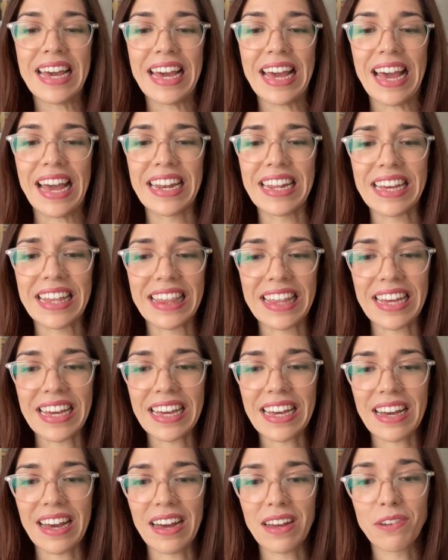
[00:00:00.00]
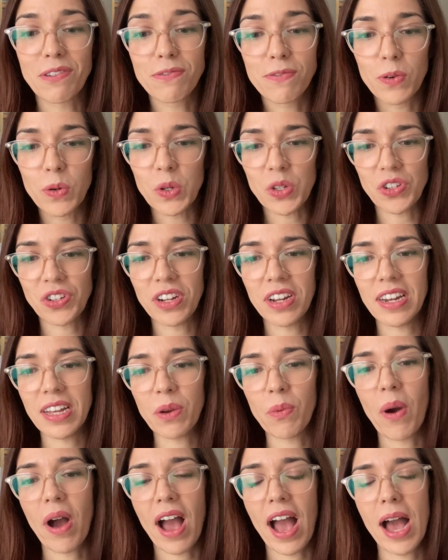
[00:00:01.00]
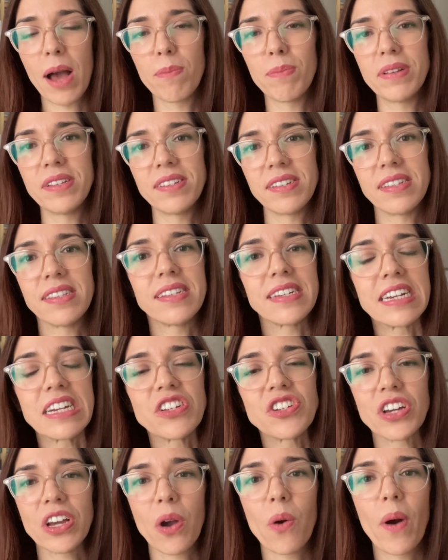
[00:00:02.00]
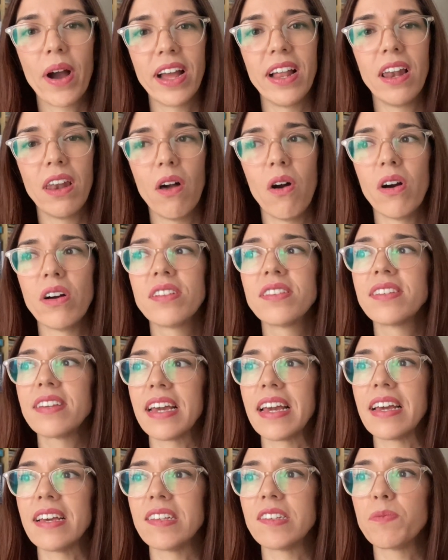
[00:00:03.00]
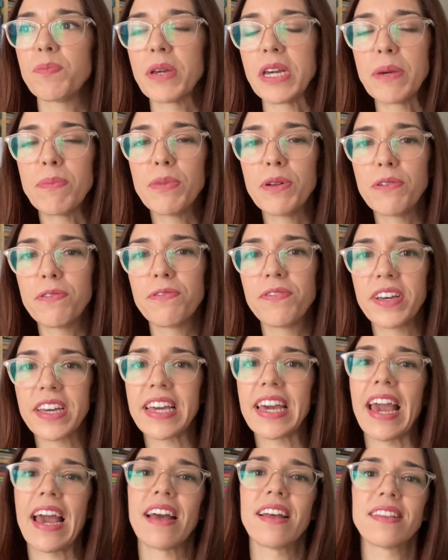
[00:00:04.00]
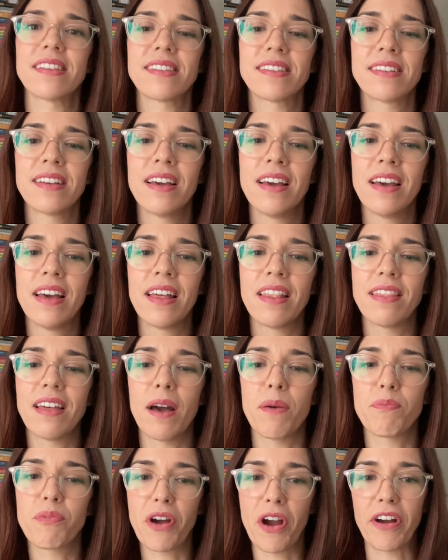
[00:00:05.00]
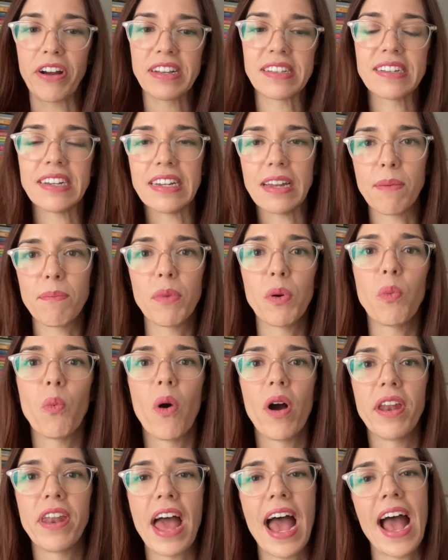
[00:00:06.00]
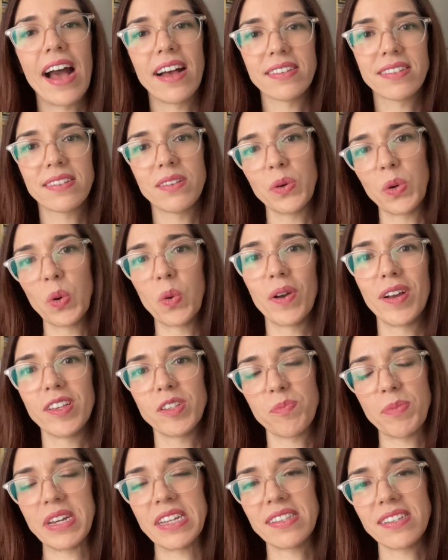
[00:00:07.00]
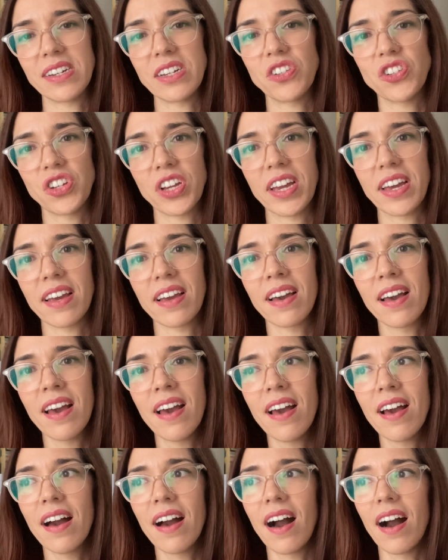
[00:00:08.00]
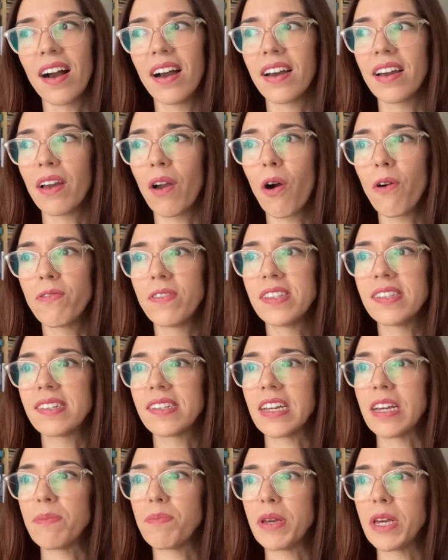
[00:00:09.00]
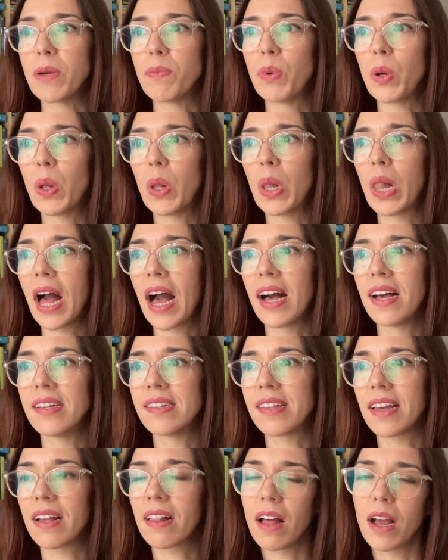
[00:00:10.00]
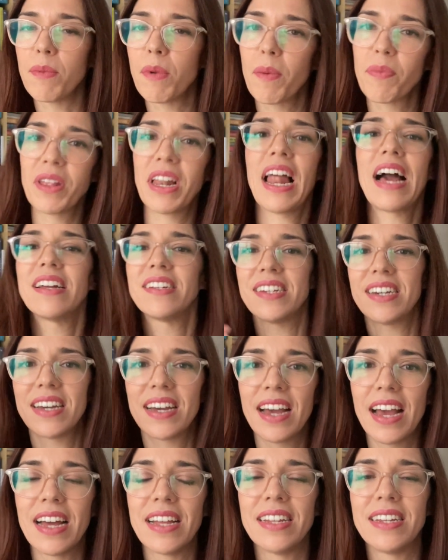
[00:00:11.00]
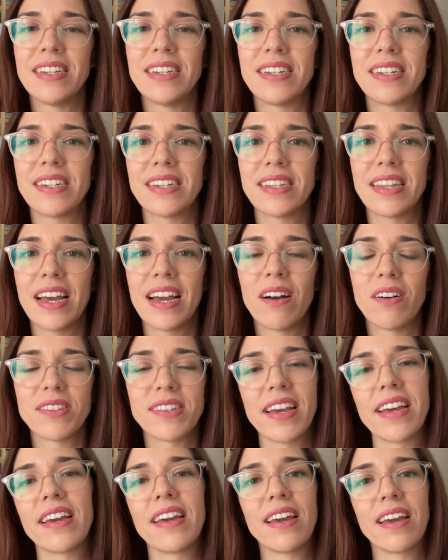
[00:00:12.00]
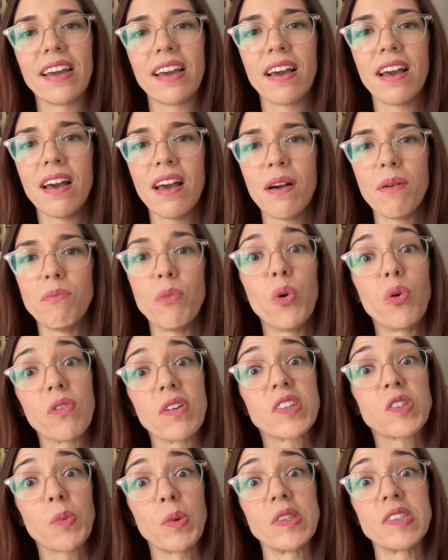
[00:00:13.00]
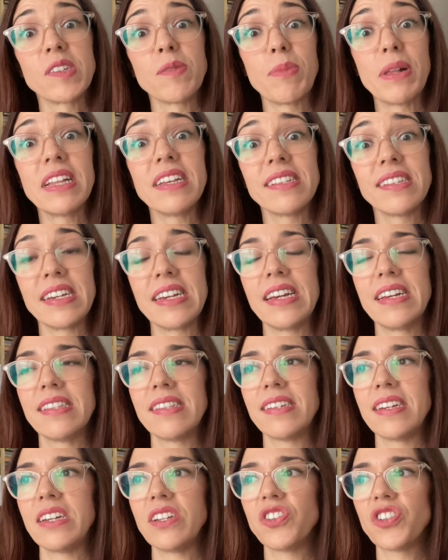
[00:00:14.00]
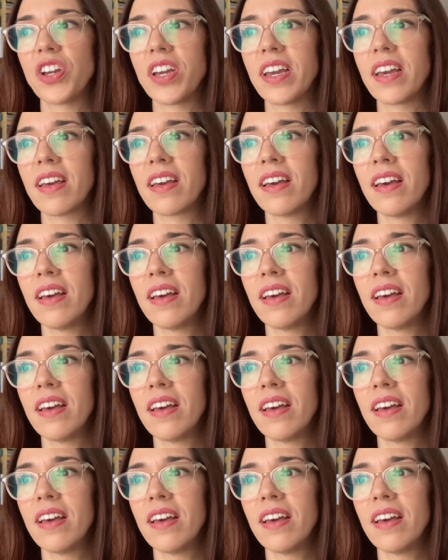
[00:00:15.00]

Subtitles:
And I think unfortunately what happens in teaching quite a lot is people forget that priority number one has to always be teaching. I often see people as they climb up the ladder and they are taking more responsibility in teaching,